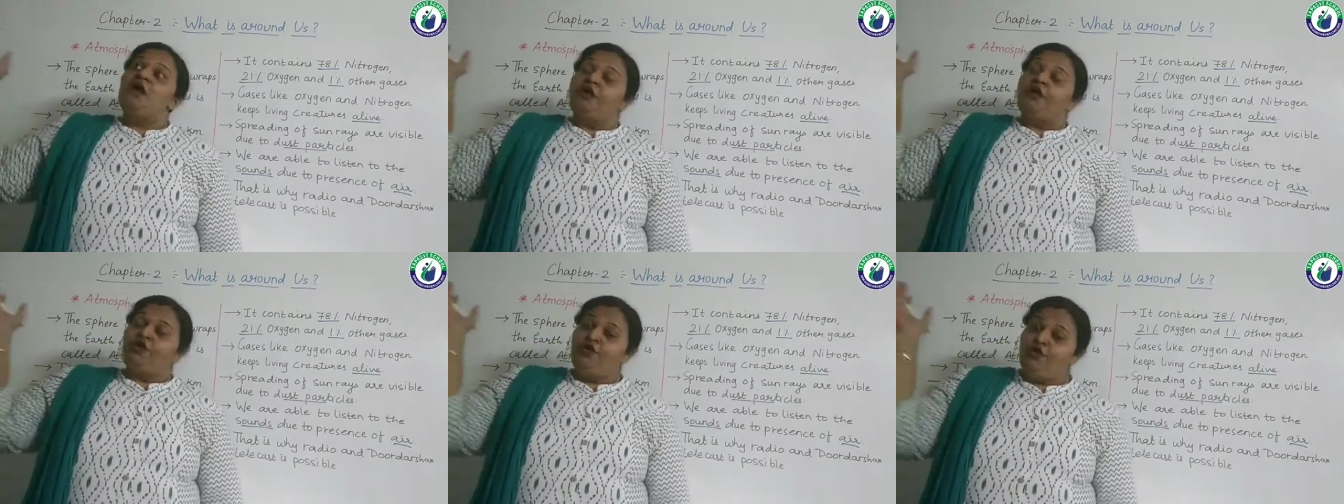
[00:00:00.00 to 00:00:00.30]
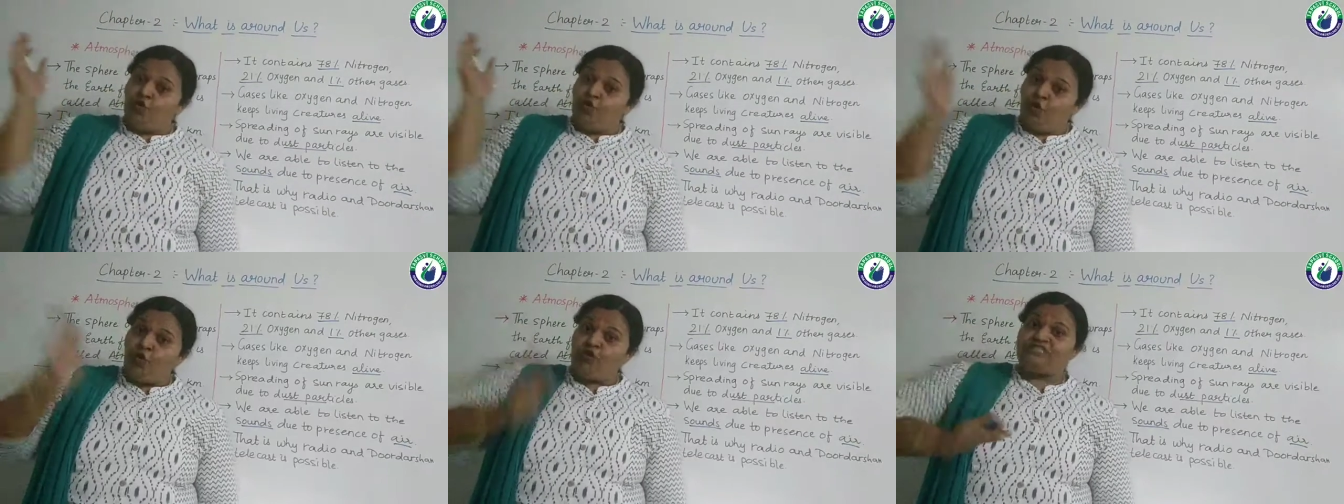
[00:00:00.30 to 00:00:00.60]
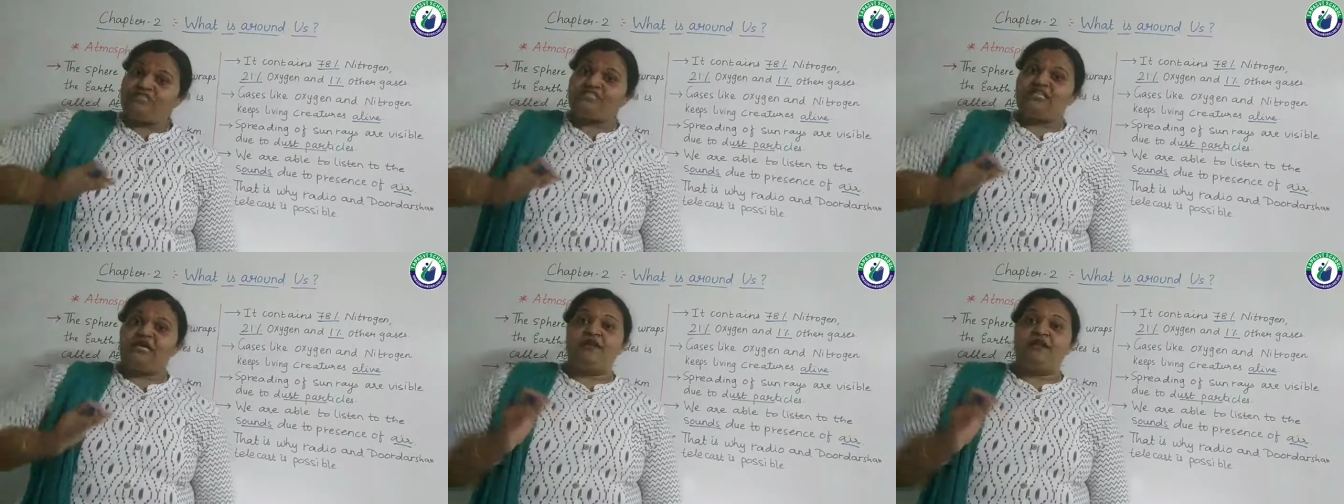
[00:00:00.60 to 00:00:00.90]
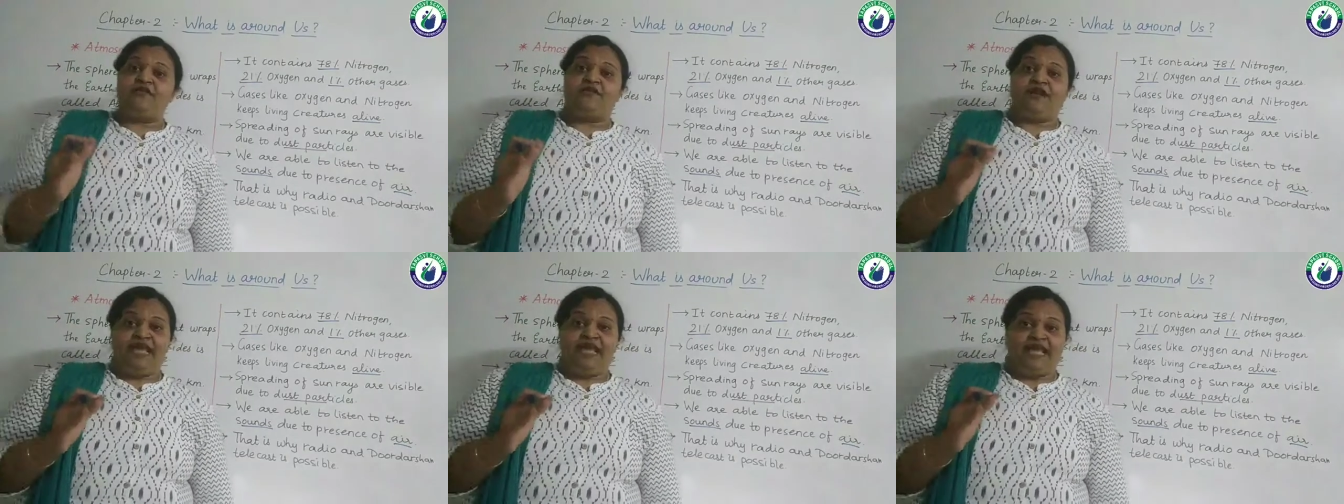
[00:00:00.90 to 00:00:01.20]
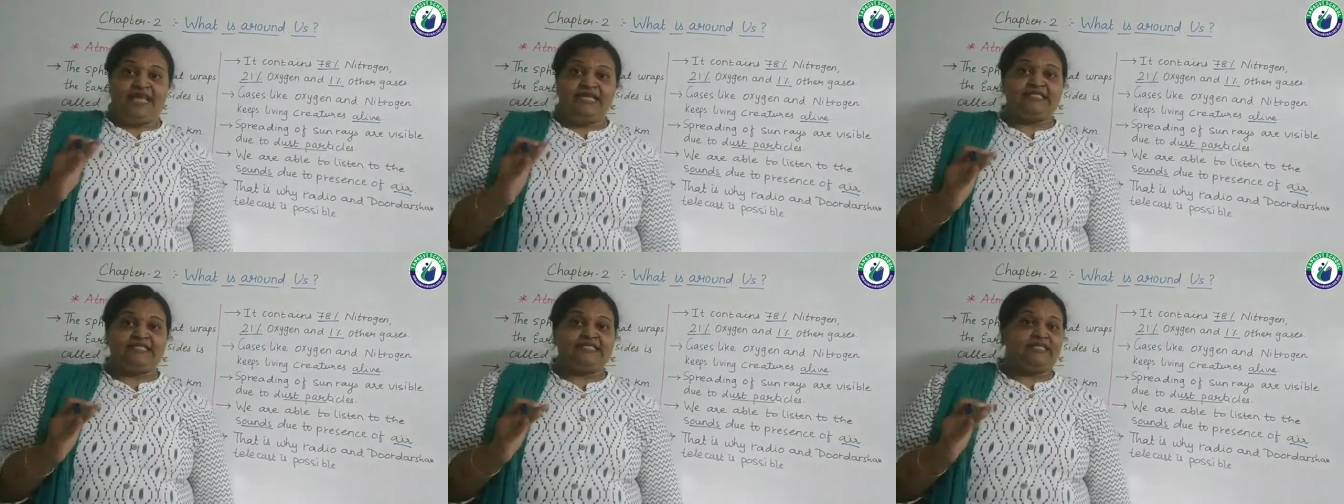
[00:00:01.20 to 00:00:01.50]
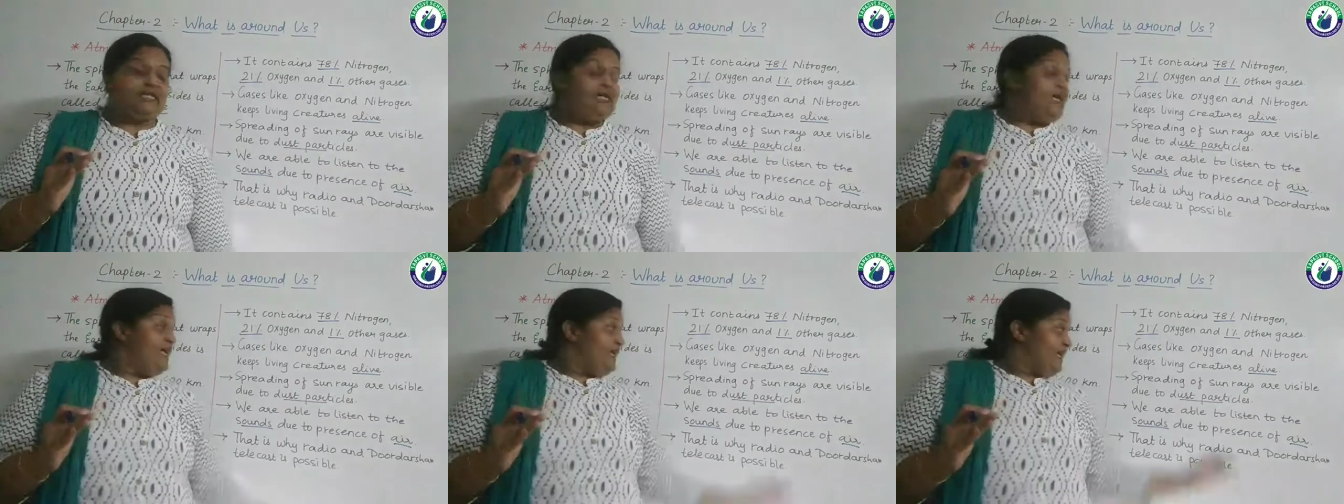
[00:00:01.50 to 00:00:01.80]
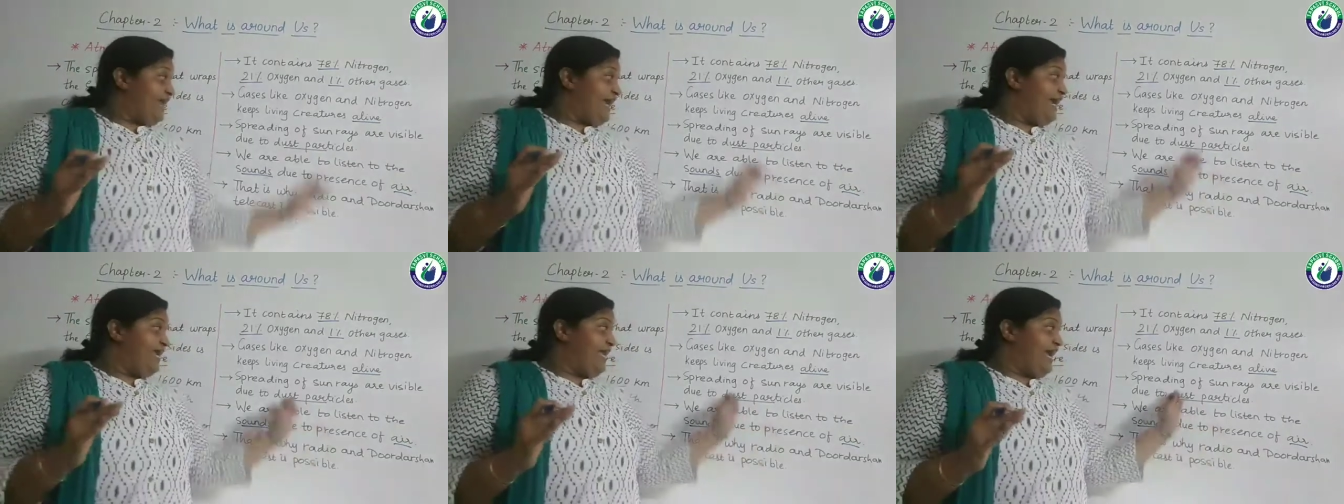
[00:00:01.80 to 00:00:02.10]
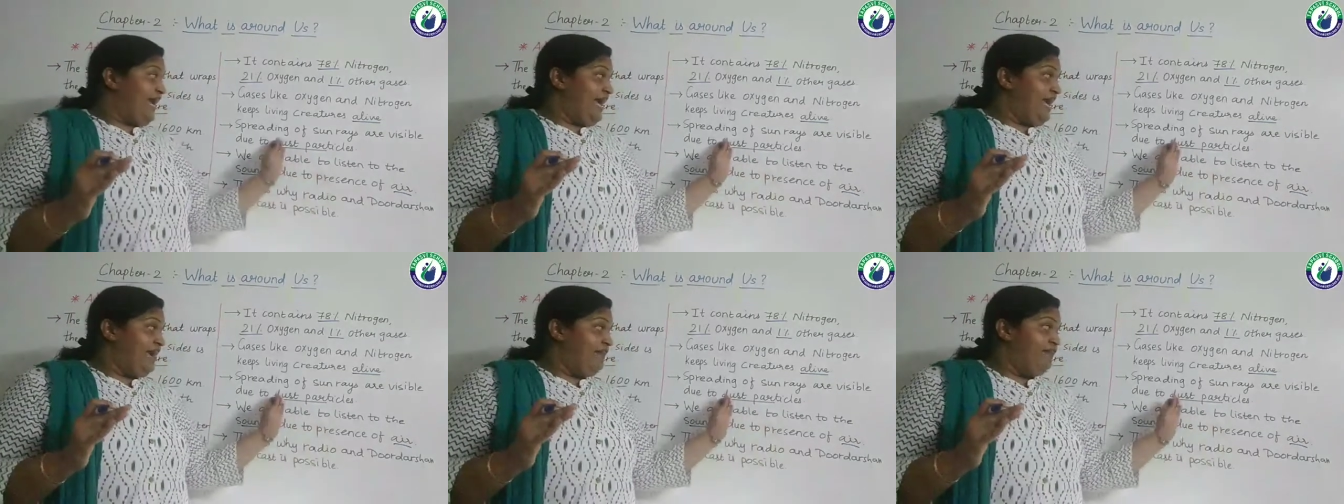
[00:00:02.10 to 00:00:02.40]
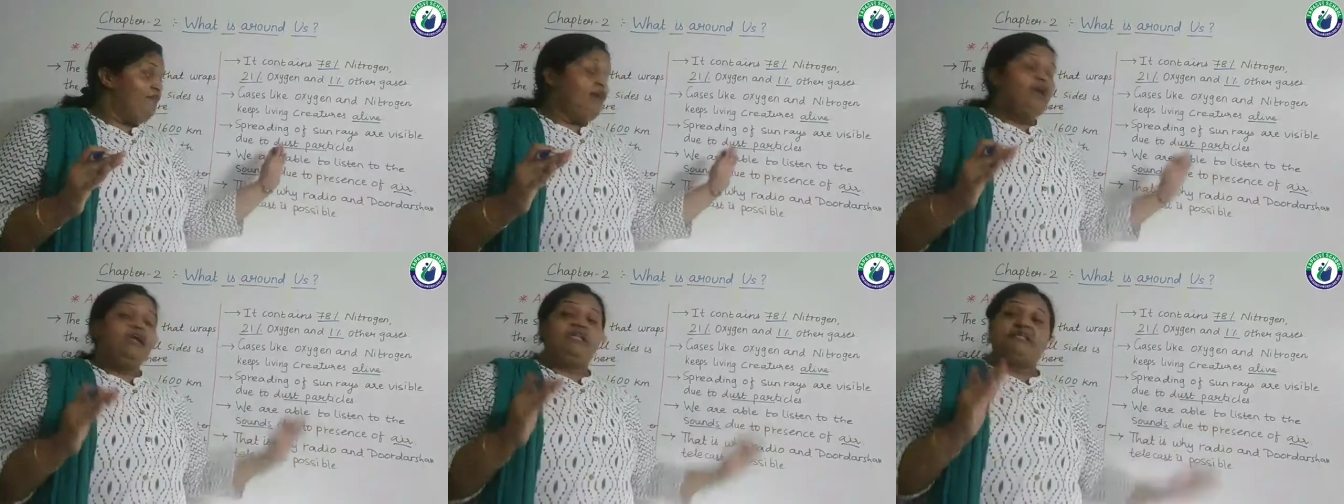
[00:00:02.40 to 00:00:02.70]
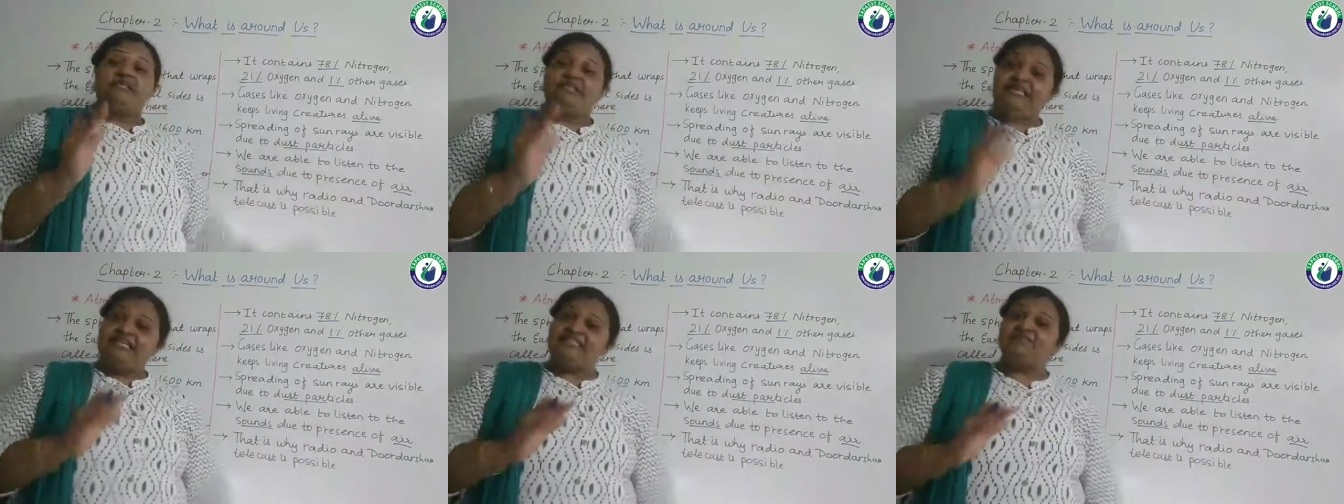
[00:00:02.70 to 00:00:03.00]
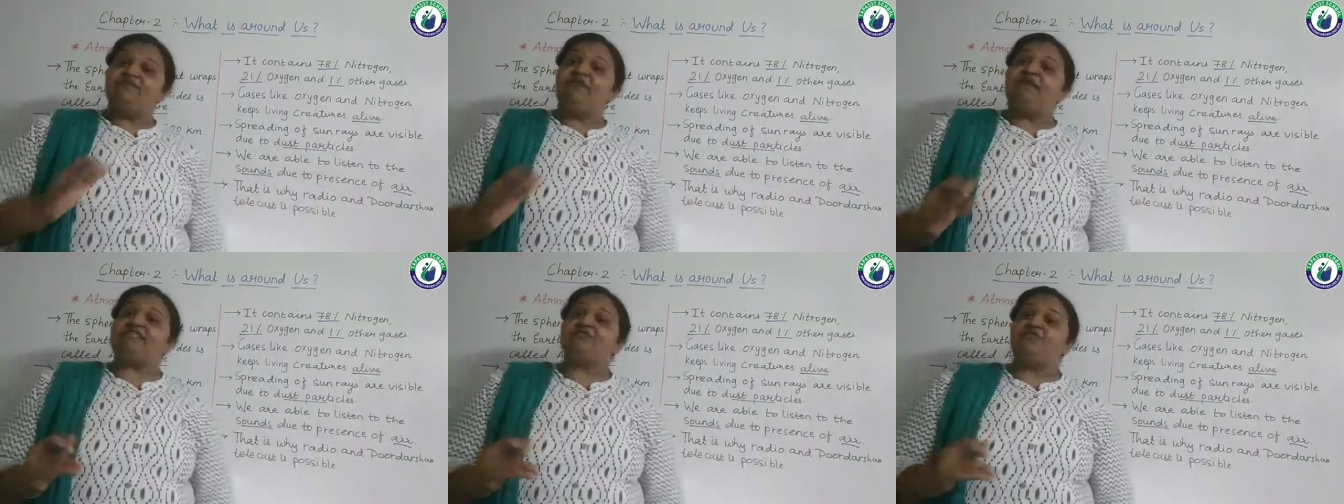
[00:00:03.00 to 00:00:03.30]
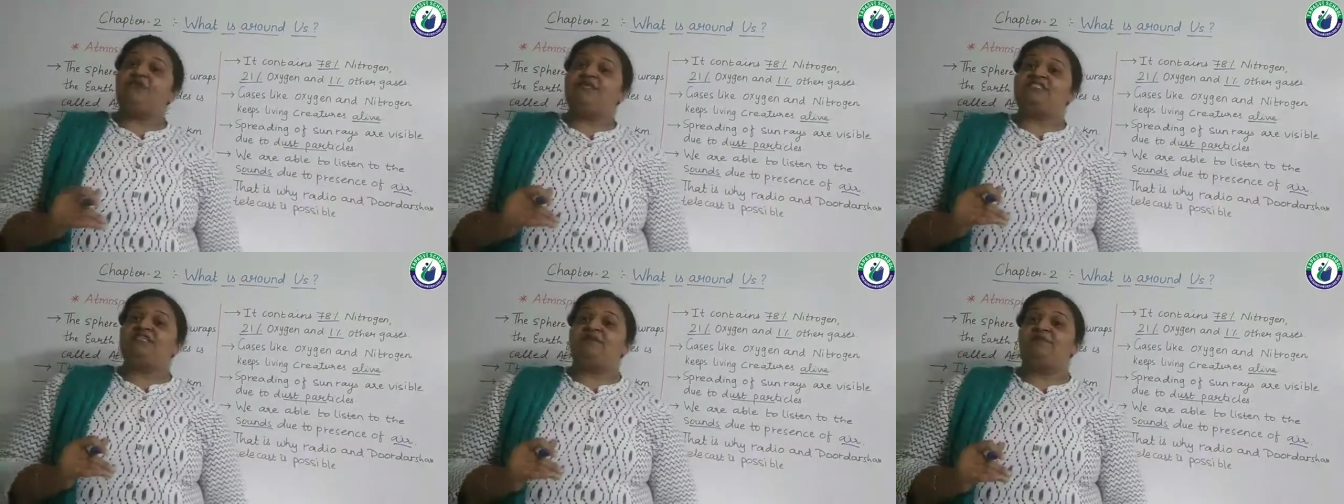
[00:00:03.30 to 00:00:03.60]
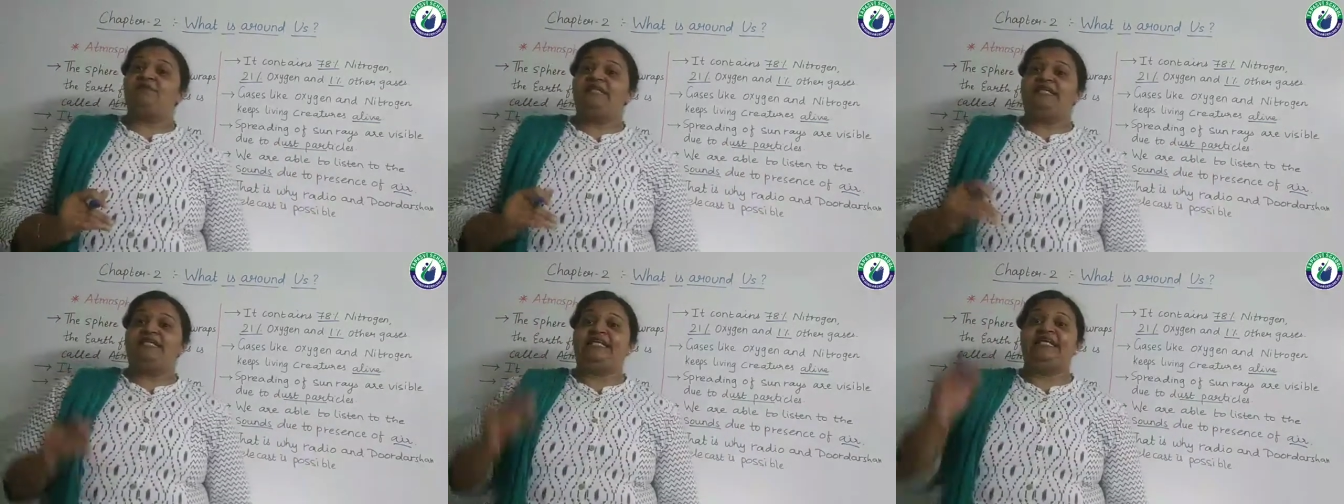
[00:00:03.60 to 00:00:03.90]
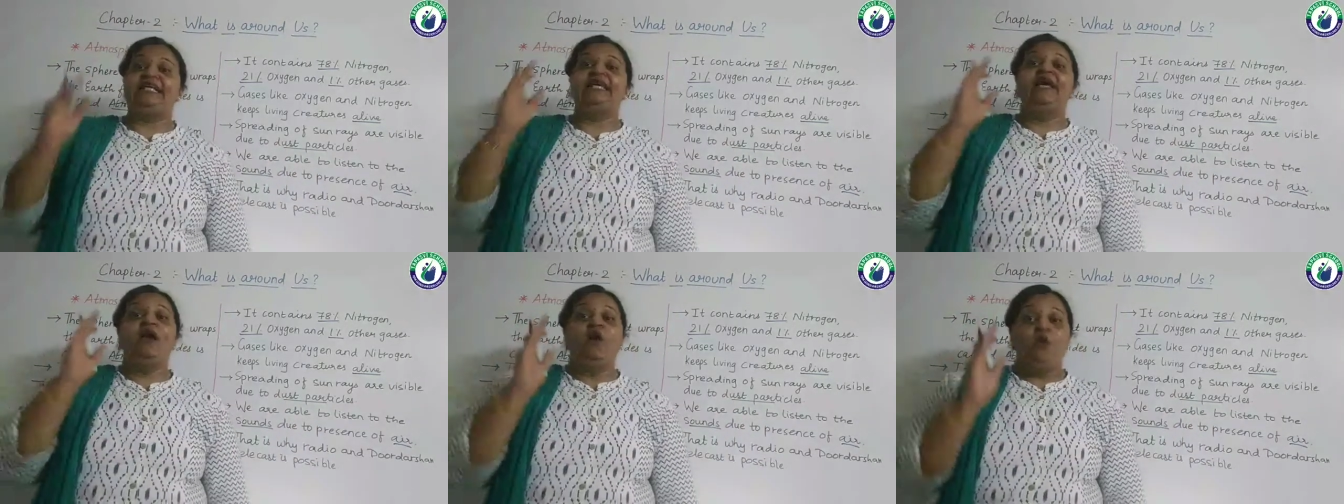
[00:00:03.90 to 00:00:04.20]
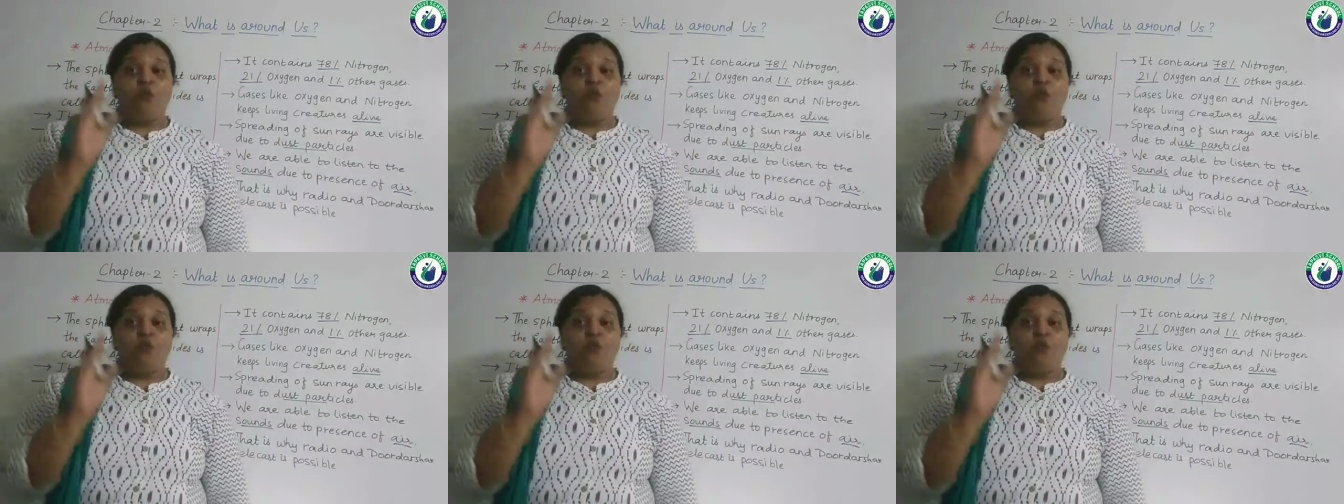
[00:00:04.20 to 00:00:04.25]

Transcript: No sun rays can have this much visibility